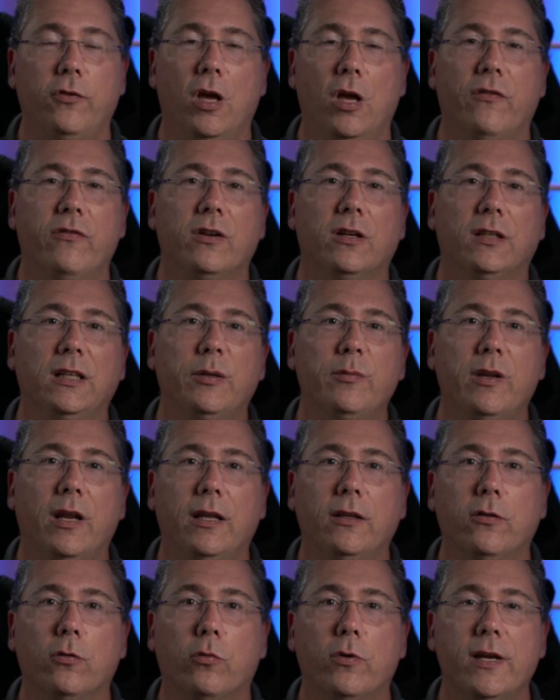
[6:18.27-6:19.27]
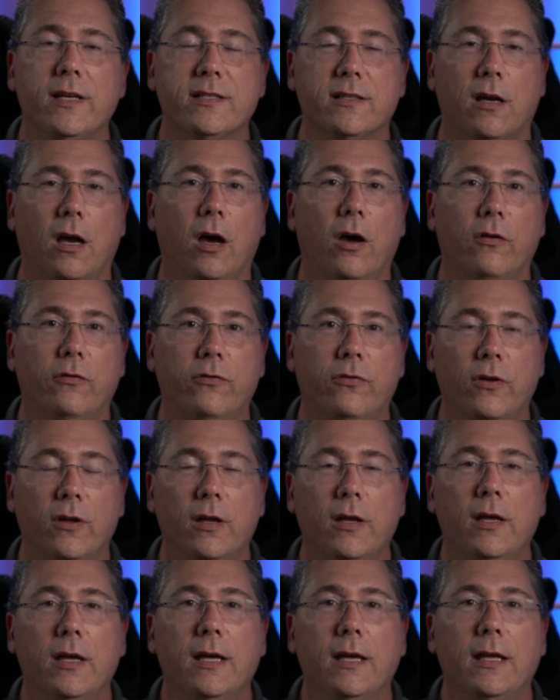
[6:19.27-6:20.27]
You haven't eliminated the risk of
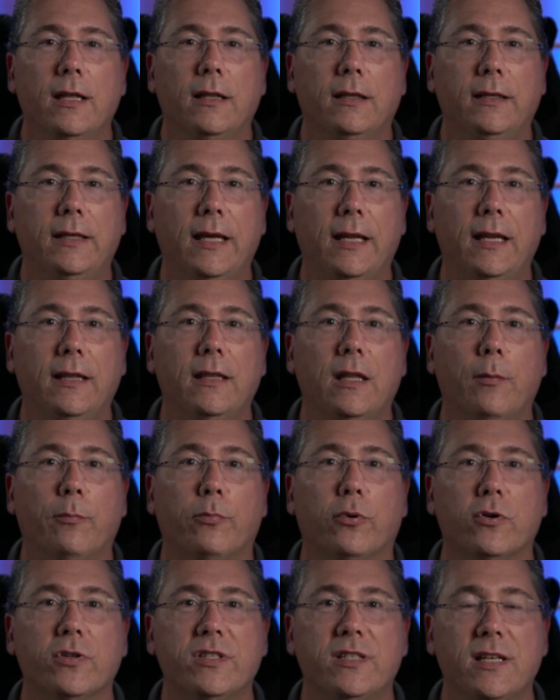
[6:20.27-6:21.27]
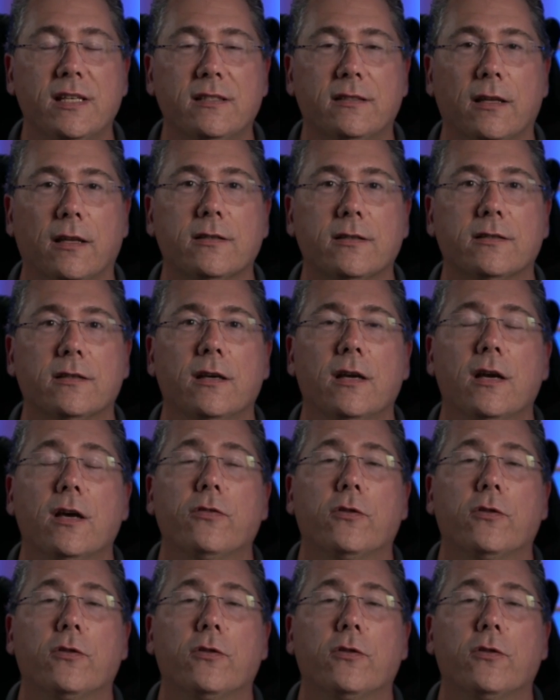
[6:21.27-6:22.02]
getting them persistence.